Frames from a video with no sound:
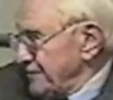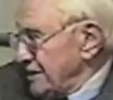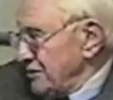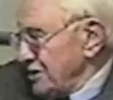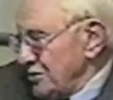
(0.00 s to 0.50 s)

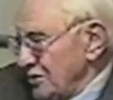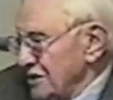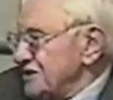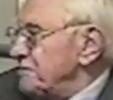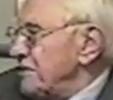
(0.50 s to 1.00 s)
Then we call
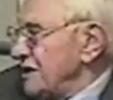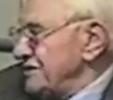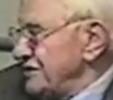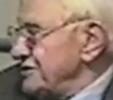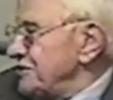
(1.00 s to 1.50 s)
this
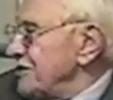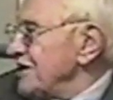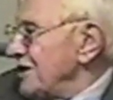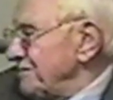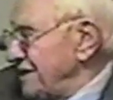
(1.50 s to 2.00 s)
process
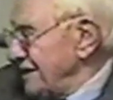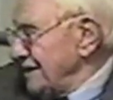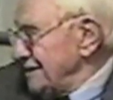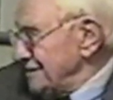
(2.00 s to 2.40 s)
reuptake.